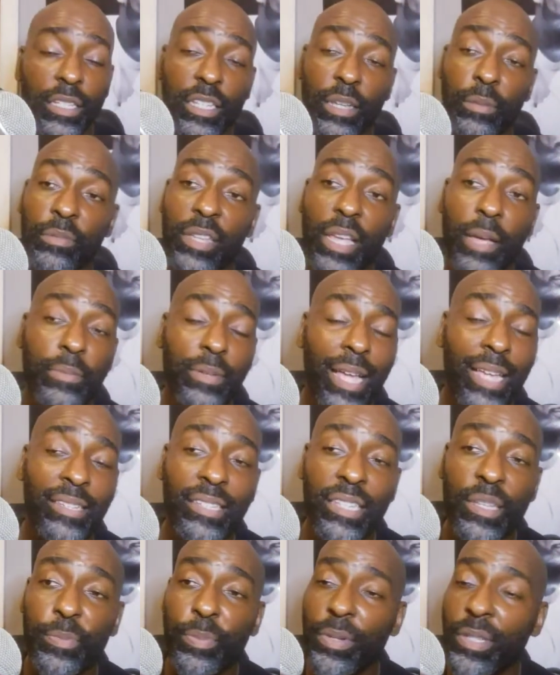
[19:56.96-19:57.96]
because sometimes
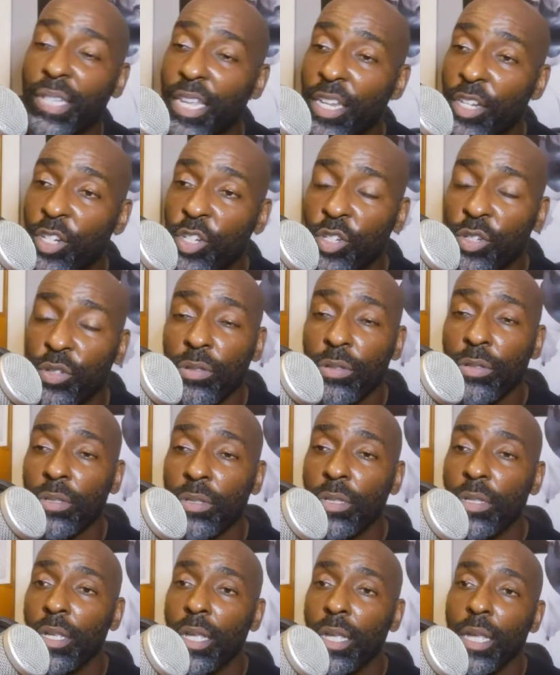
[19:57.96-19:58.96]
I see
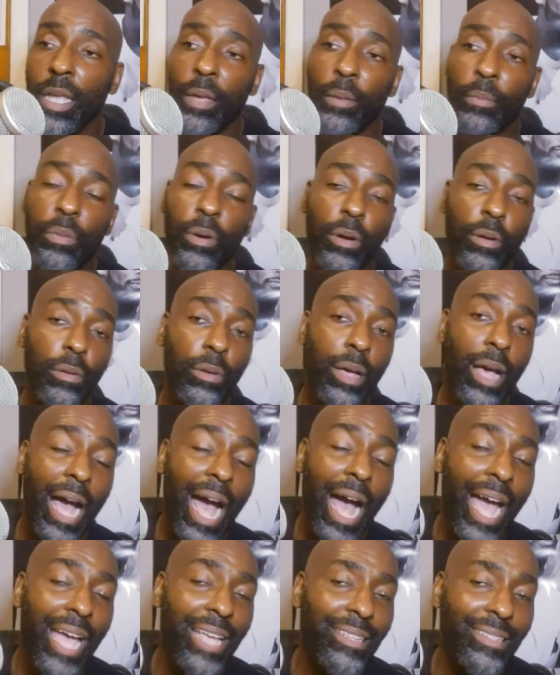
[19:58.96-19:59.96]
potential, but
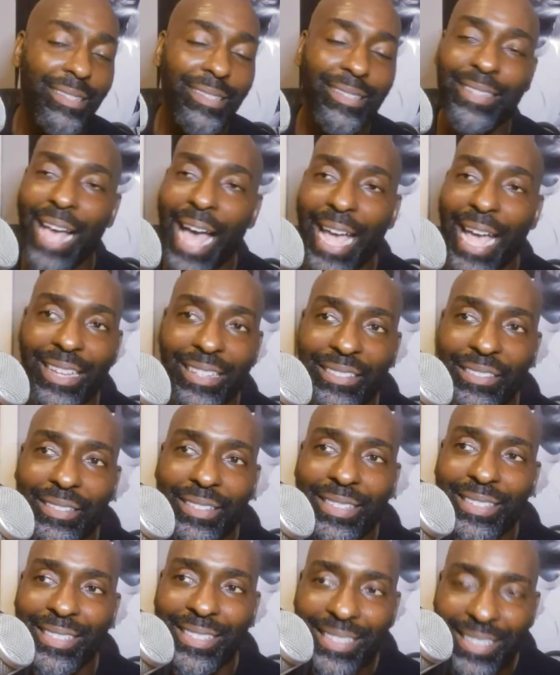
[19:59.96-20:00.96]
I
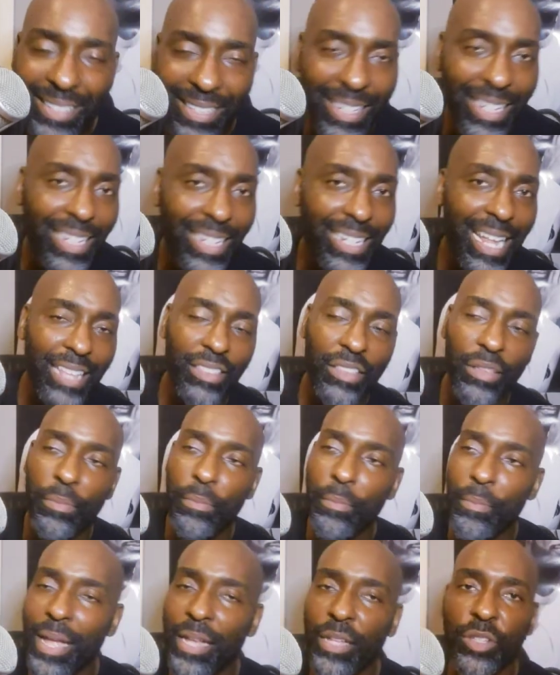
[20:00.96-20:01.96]
can see
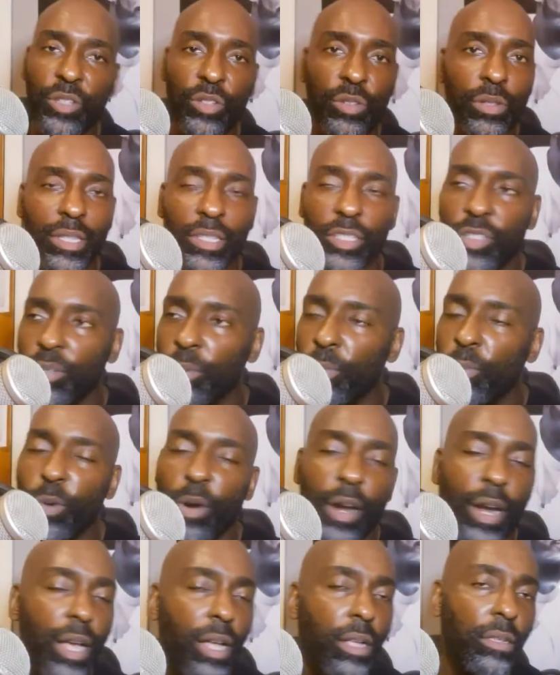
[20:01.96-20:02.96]
that the mental is
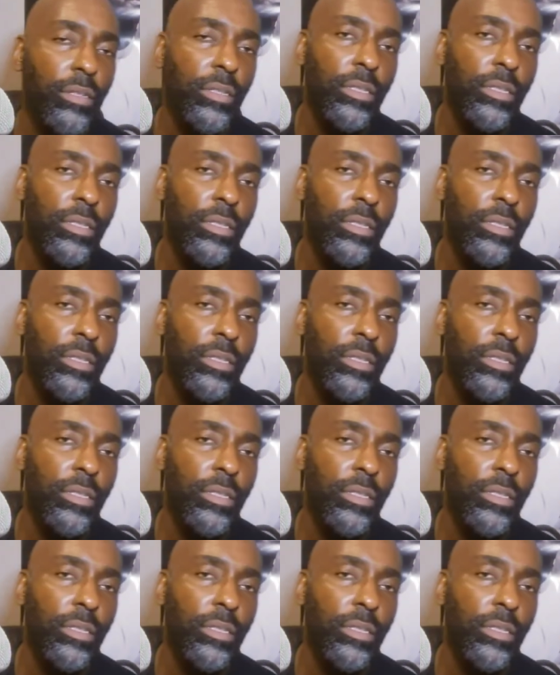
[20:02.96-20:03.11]
somewhere